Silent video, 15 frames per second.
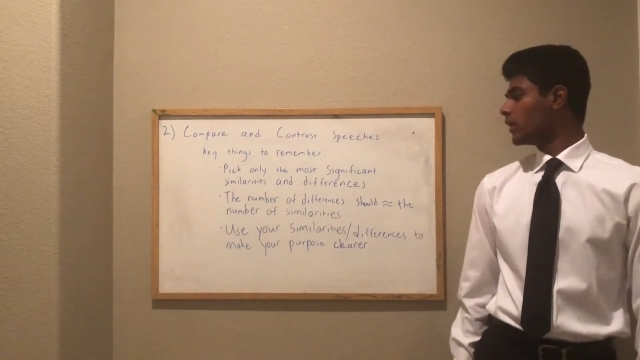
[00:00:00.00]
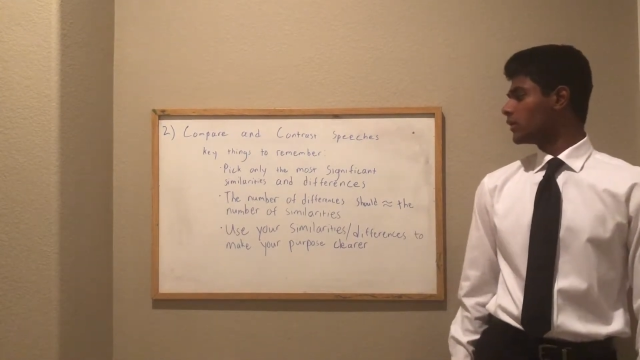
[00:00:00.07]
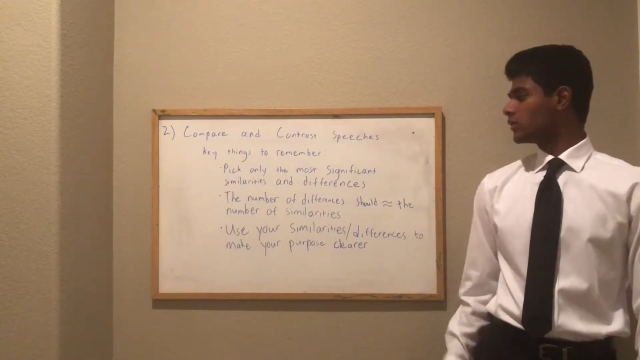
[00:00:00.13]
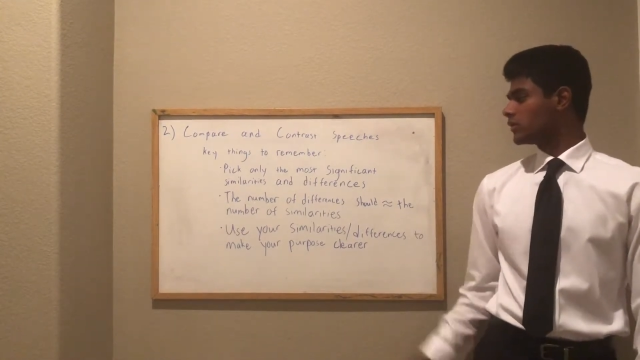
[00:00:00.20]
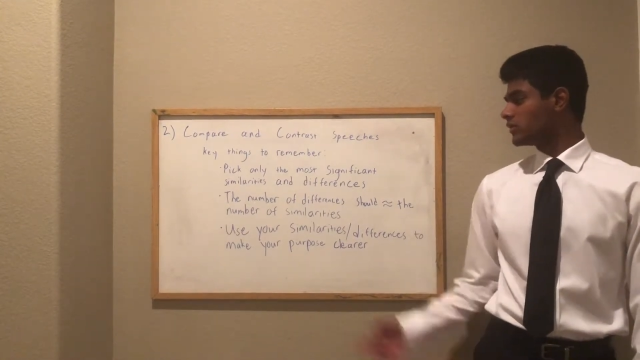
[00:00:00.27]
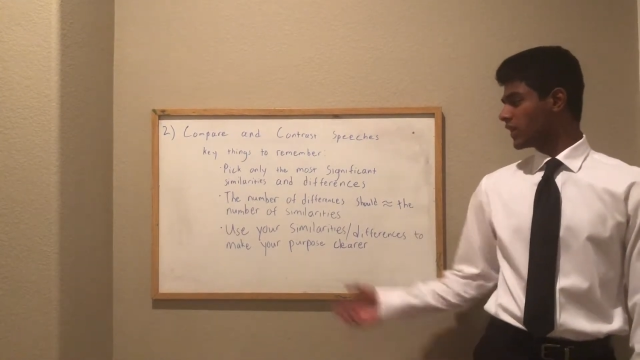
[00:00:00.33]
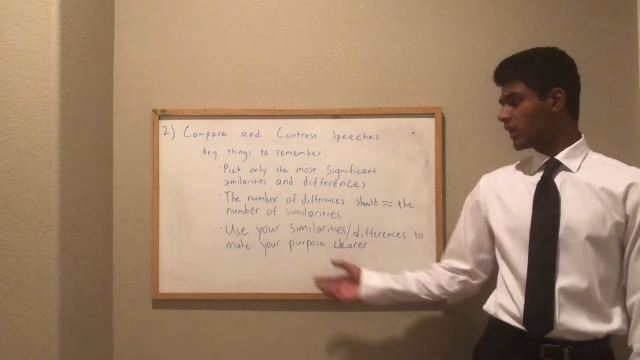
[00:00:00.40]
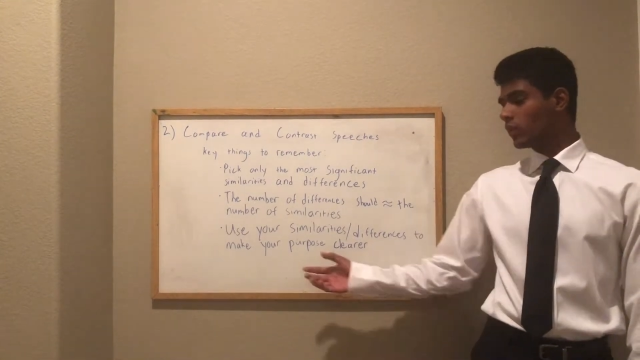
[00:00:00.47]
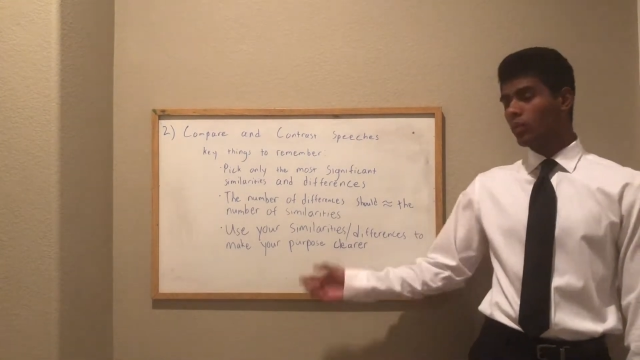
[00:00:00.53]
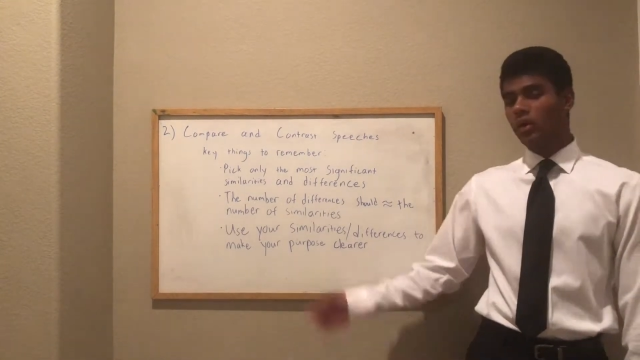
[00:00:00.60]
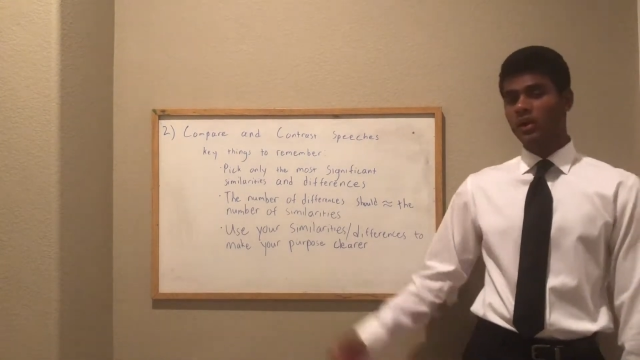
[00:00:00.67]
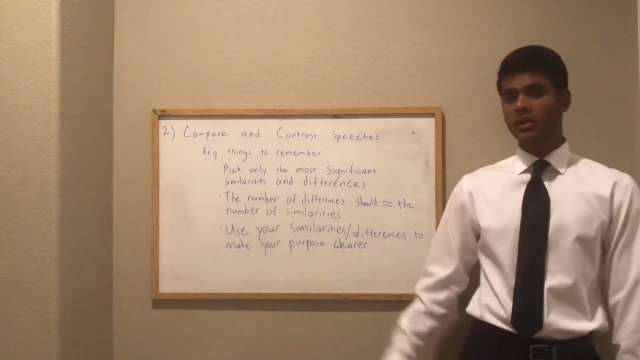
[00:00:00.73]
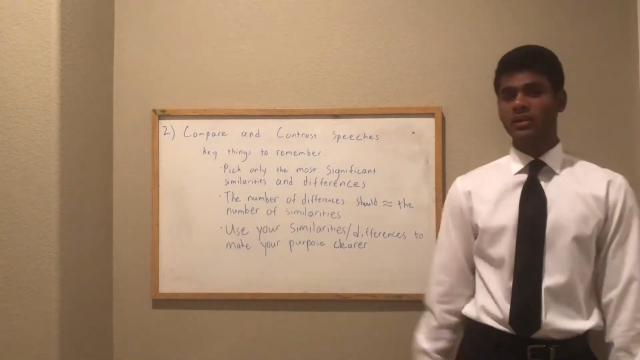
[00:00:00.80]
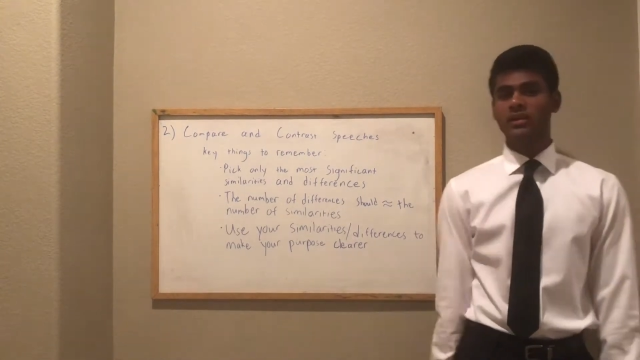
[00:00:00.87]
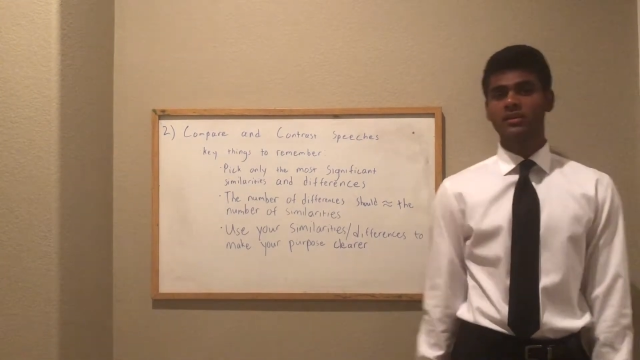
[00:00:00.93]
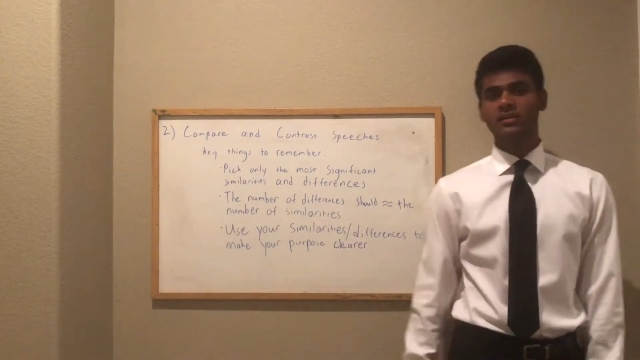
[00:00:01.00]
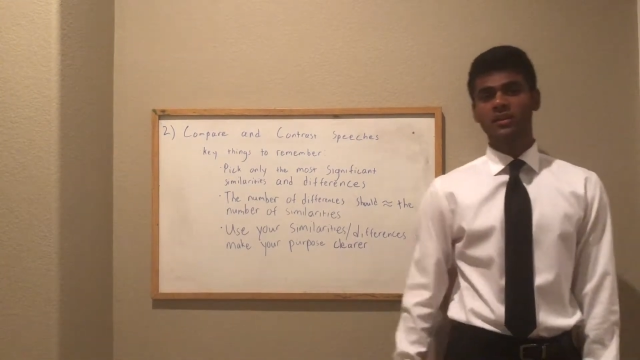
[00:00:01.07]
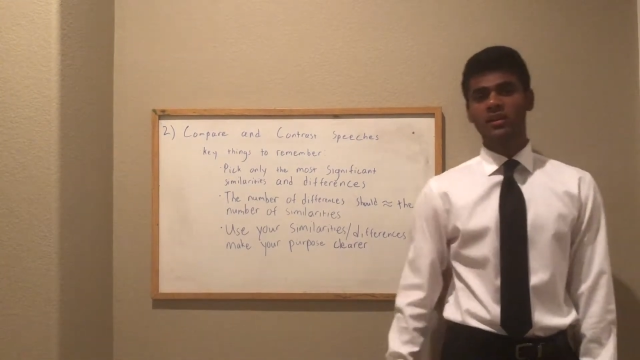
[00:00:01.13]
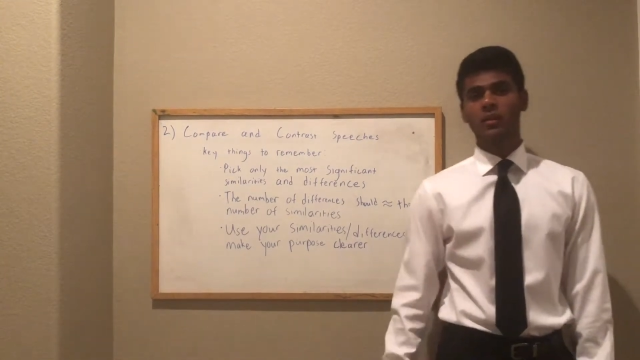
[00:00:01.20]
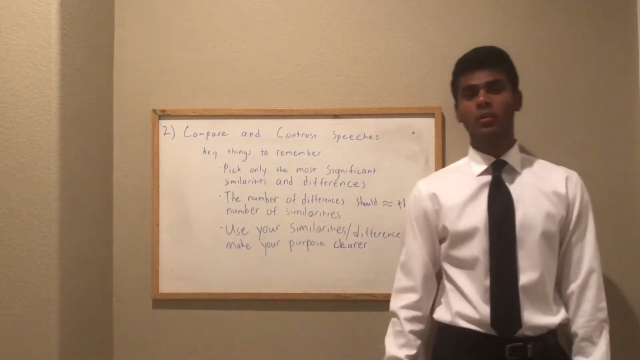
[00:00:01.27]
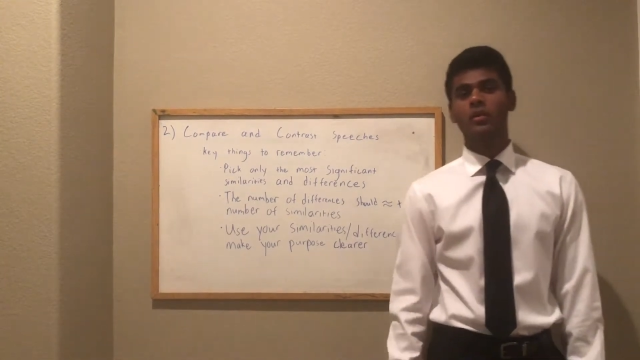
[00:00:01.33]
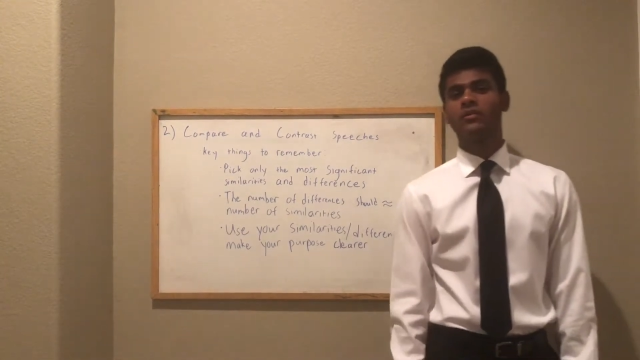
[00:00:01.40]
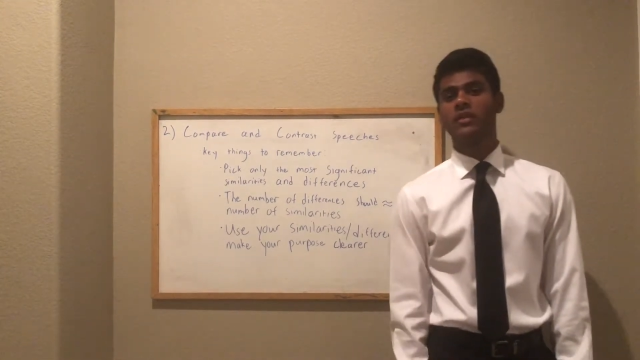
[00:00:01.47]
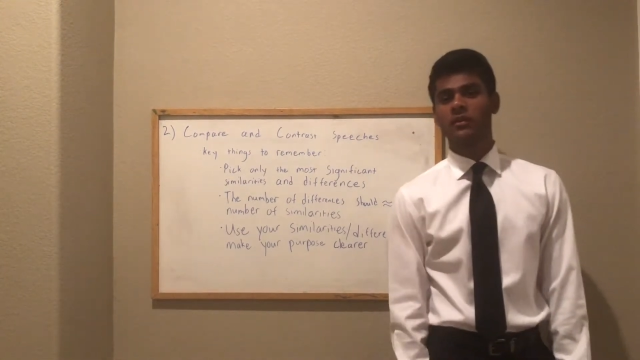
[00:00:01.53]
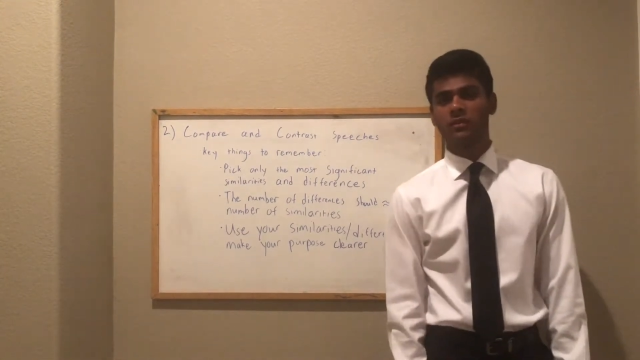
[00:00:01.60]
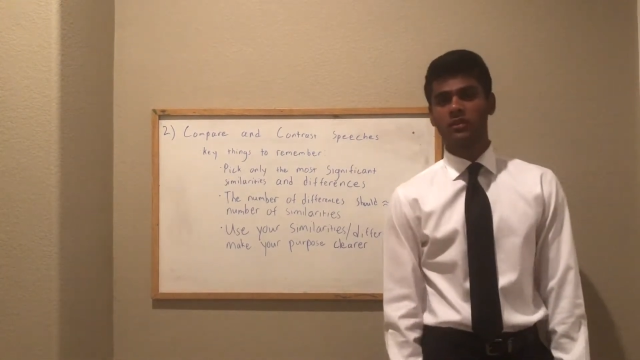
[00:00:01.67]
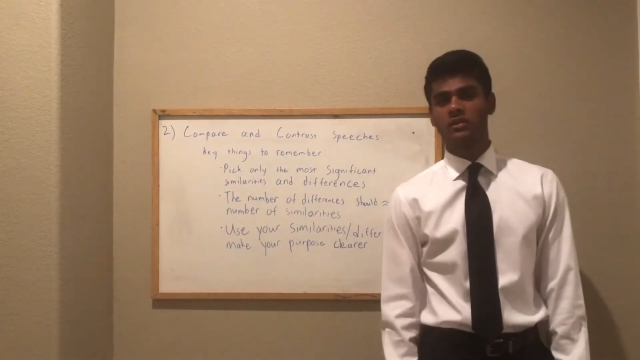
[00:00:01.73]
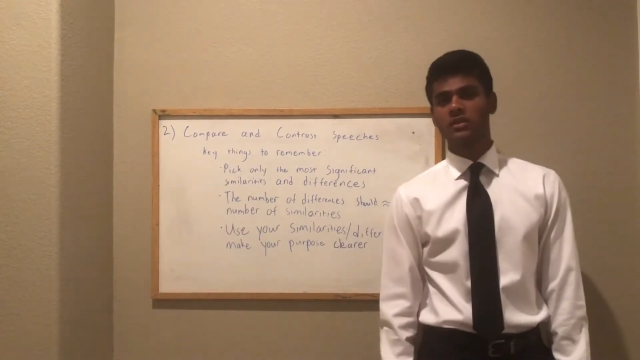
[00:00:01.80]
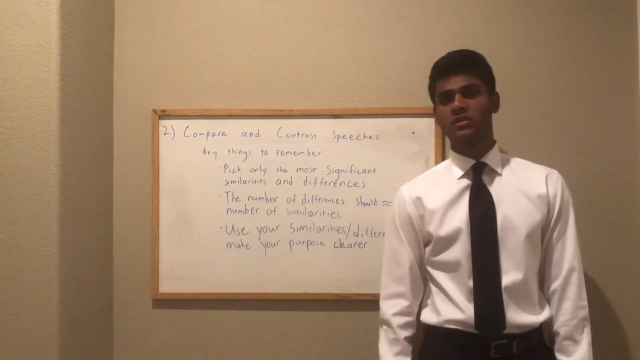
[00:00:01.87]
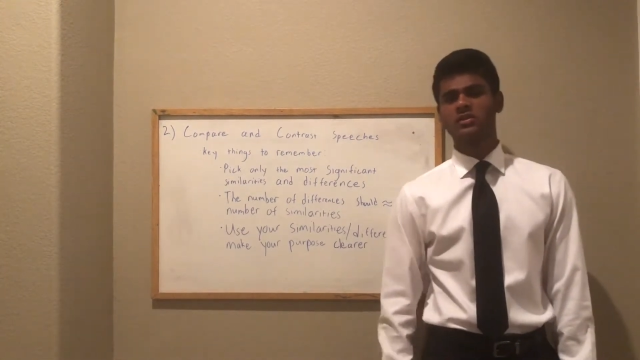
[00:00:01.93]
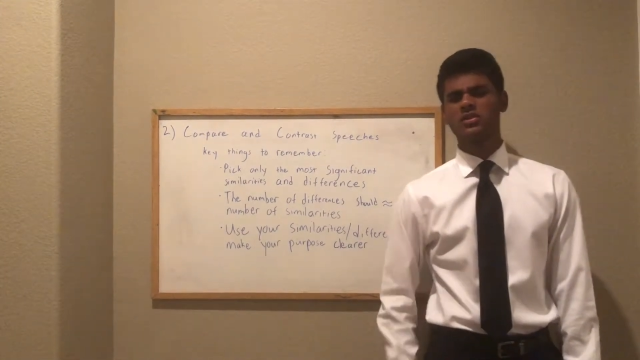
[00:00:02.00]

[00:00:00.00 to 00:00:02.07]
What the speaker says: So the second one is the number of differences